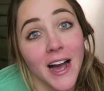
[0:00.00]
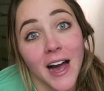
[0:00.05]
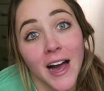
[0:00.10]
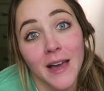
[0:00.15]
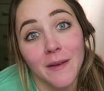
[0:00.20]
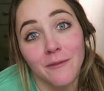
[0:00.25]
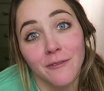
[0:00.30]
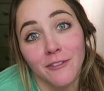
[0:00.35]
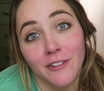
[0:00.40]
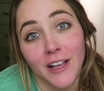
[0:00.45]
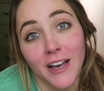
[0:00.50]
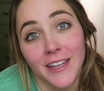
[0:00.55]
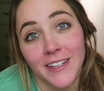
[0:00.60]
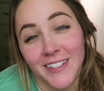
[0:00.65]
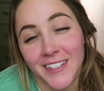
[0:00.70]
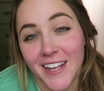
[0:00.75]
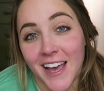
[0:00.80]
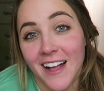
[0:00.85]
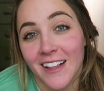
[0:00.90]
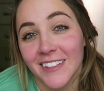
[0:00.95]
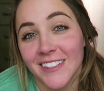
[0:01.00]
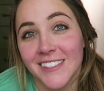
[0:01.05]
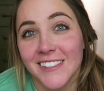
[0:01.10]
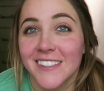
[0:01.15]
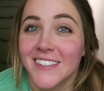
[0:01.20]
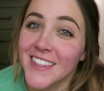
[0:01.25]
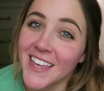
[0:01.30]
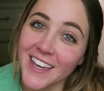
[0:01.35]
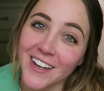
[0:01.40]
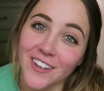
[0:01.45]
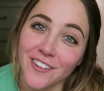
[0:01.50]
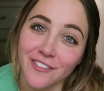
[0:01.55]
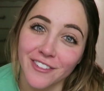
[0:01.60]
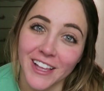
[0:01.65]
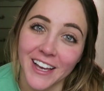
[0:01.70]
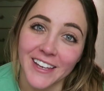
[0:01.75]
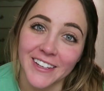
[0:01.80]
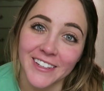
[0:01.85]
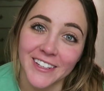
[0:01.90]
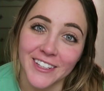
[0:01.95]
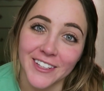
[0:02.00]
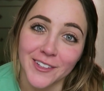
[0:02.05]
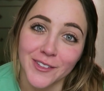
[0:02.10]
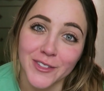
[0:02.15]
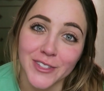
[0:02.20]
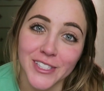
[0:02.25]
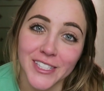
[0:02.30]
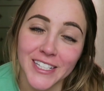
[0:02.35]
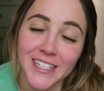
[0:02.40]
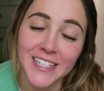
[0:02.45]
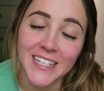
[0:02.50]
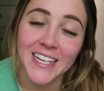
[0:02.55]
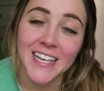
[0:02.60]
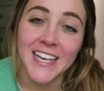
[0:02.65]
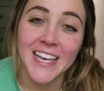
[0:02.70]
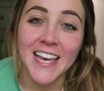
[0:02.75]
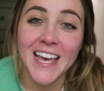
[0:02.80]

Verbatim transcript: I'm flying to Dallas, they are flying to Houston.